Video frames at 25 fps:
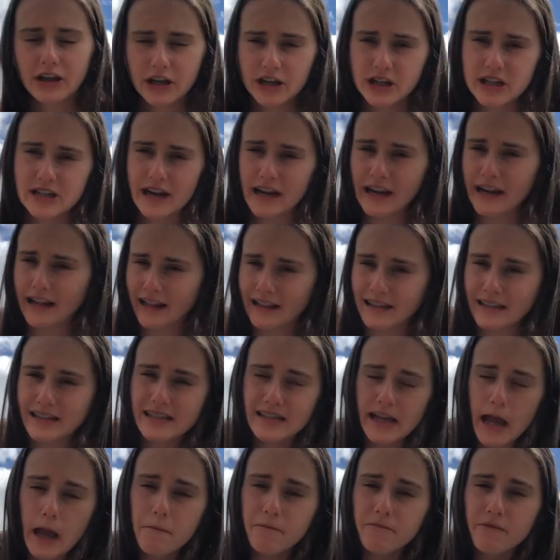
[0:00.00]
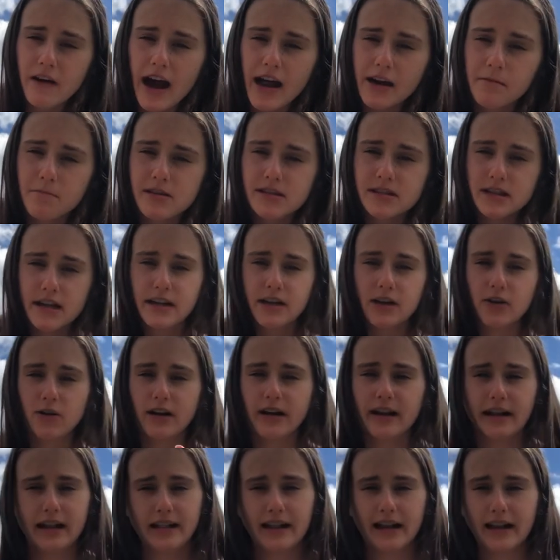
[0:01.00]
you're just getting like the same vitamins and you're
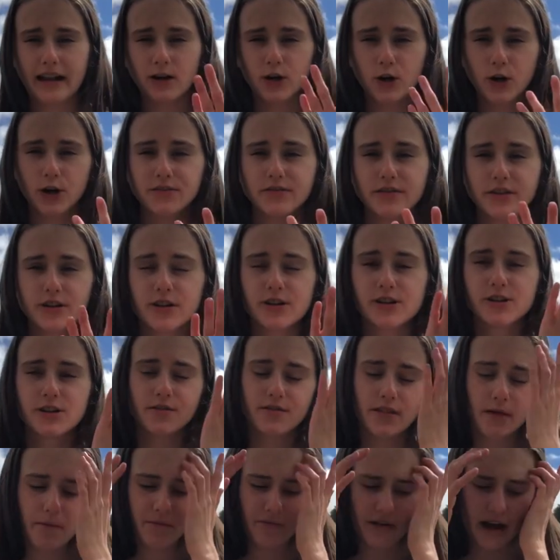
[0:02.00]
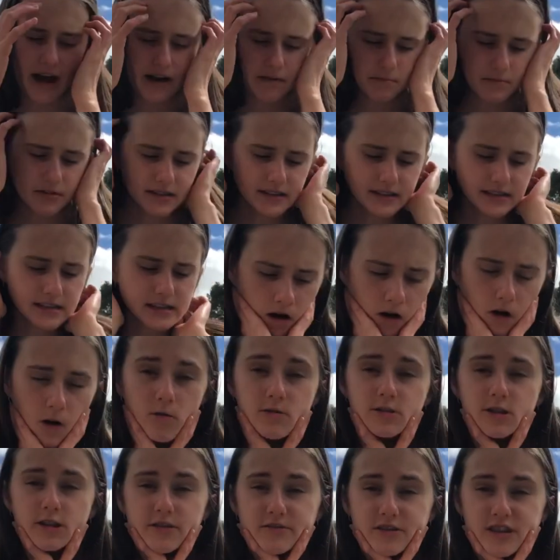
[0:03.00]
going to get like an overdose of them vitamins.
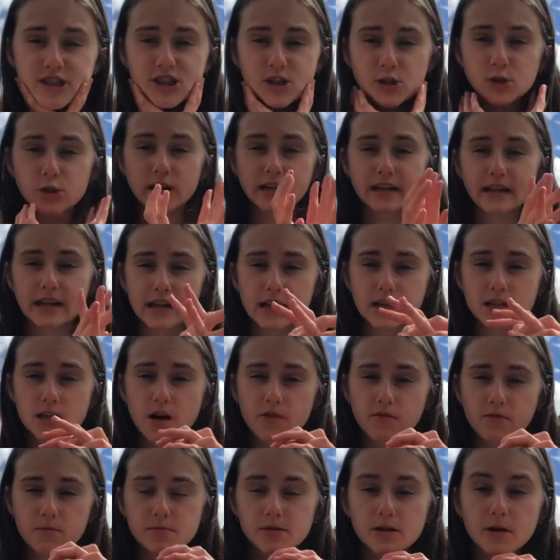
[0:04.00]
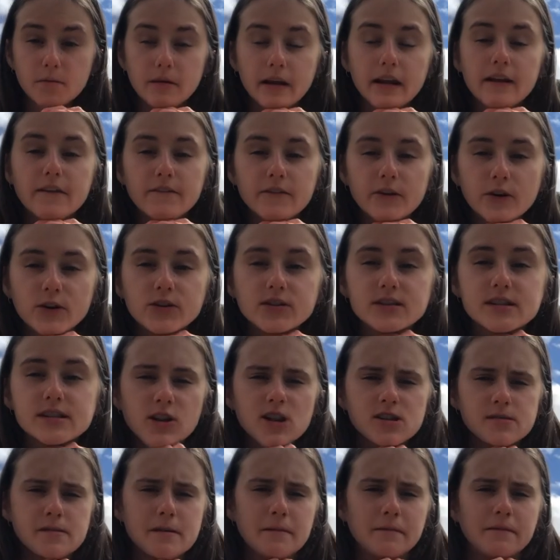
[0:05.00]
Also restricting yourself from so many foods.
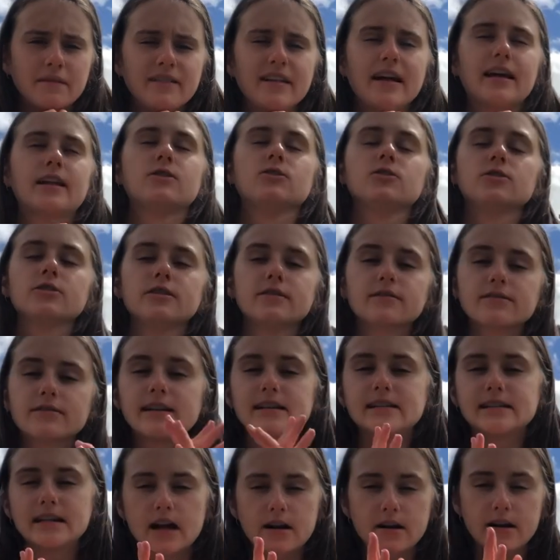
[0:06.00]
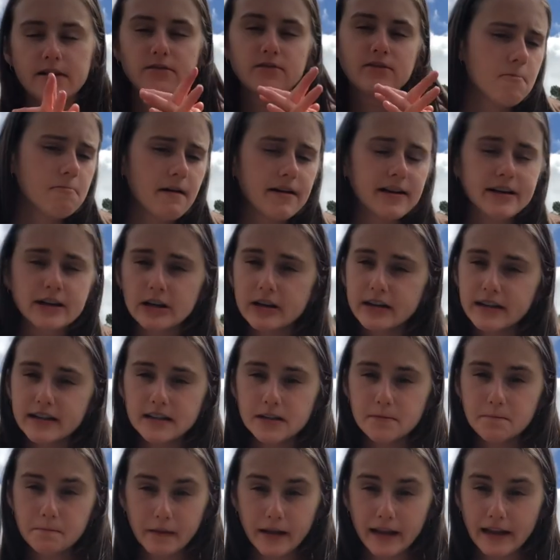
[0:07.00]
A lot of people like gluten-free, dairy, but you don't
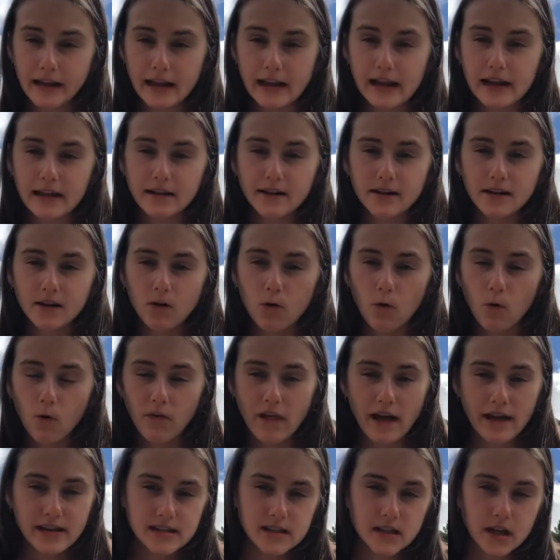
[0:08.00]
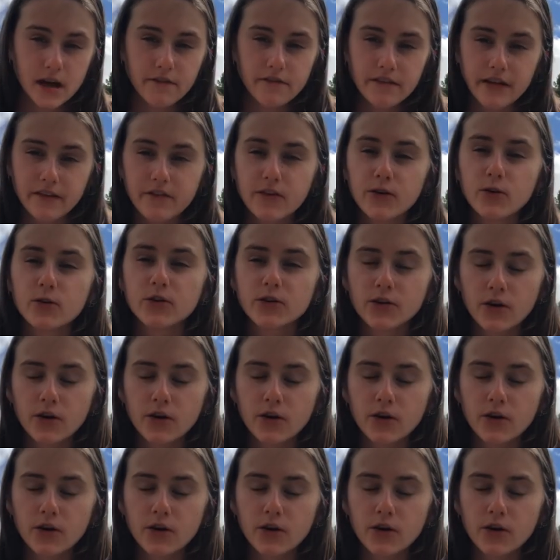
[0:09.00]
need to be all that stuff if you're